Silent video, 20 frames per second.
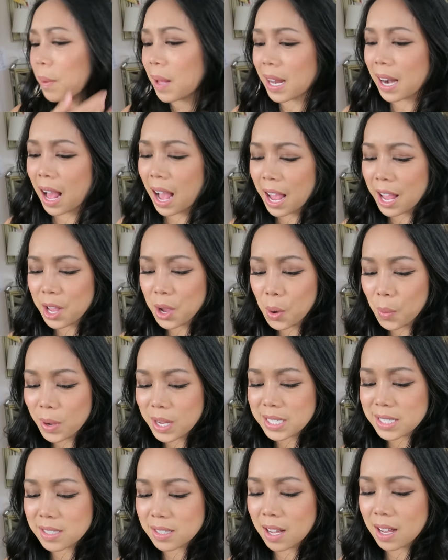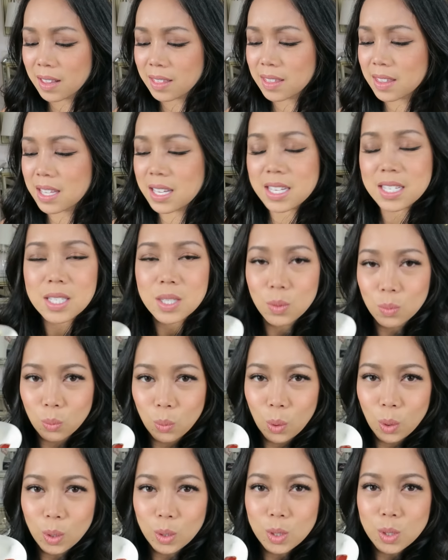but I always thought these
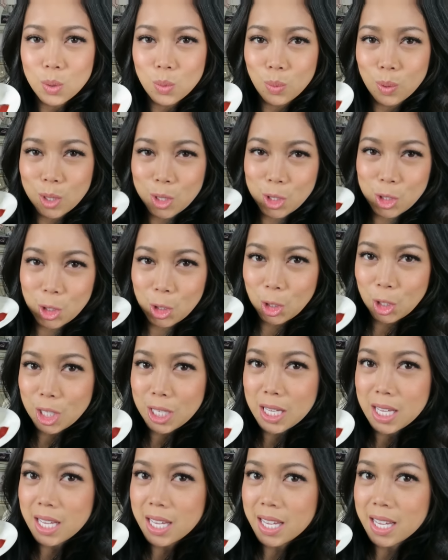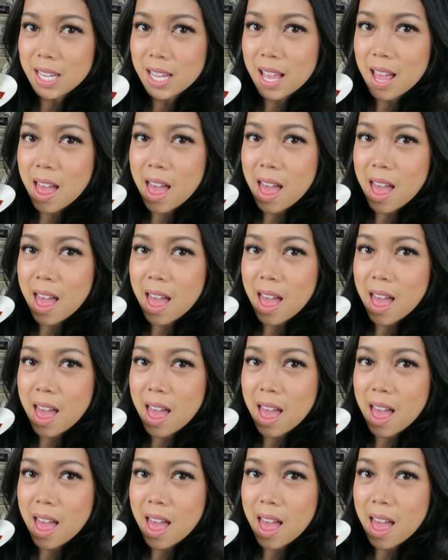rolls were turkey.